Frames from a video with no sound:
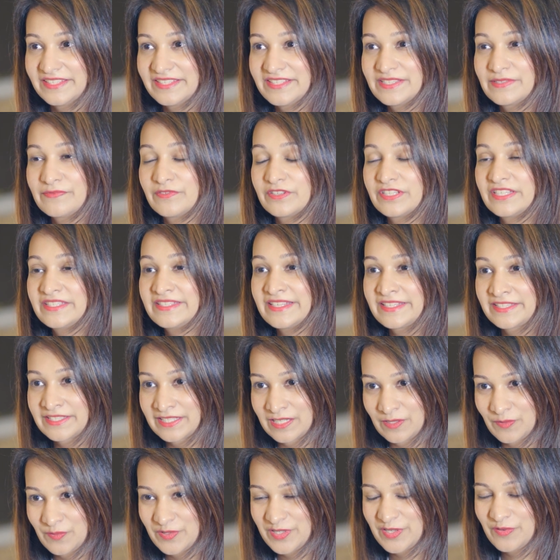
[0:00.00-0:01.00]
this, for this
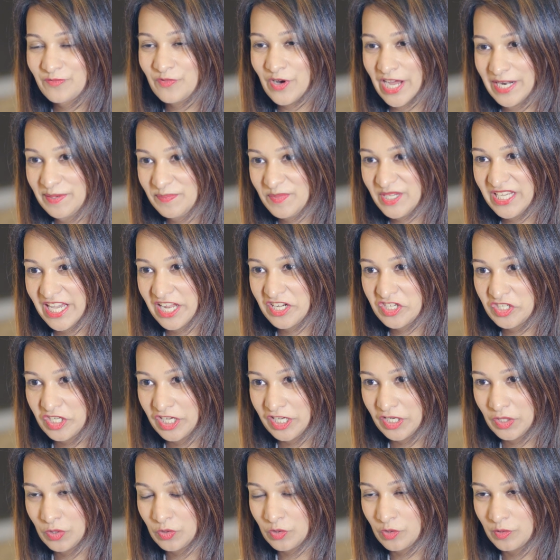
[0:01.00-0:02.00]
exclusive 1
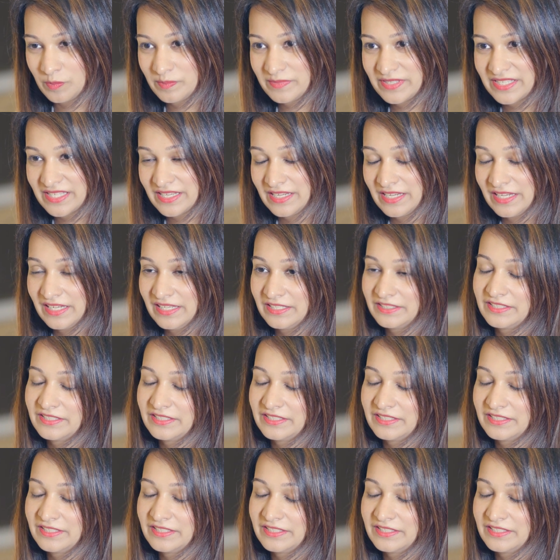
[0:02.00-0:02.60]
BHK homes,